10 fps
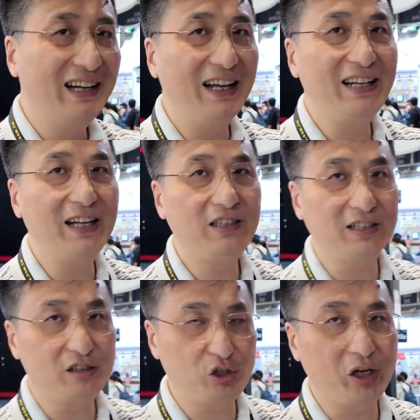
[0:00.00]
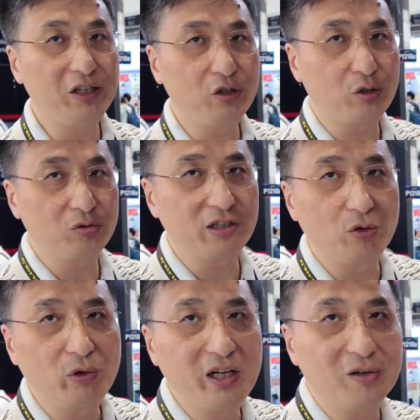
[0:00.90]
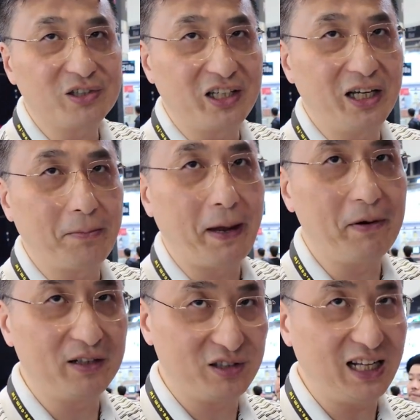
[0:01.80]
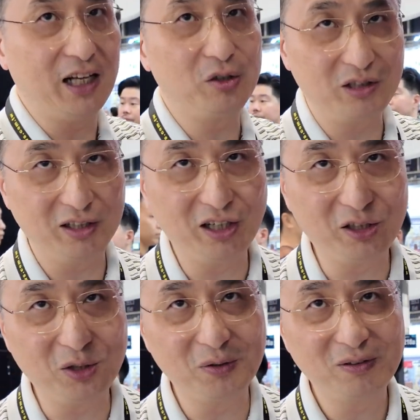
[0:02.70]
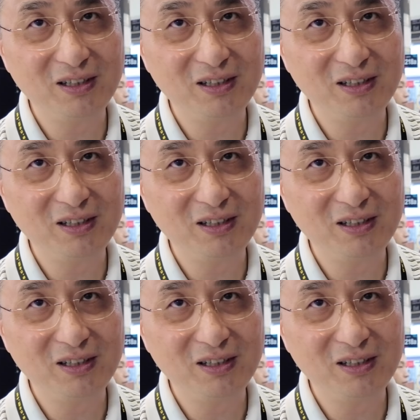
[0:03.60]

and they just change it to the real stick paper started the tattoo.